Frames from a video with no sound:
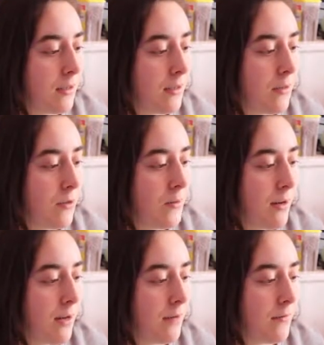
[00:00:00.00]
see what you're
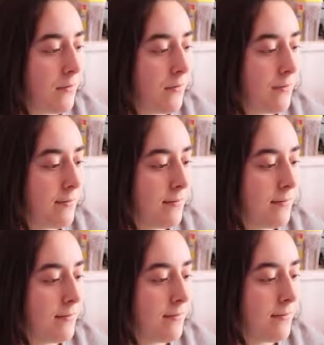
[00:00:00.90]
made of.
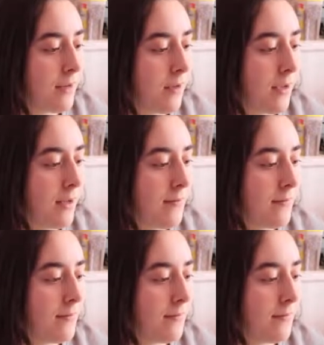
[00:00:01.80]
Okay?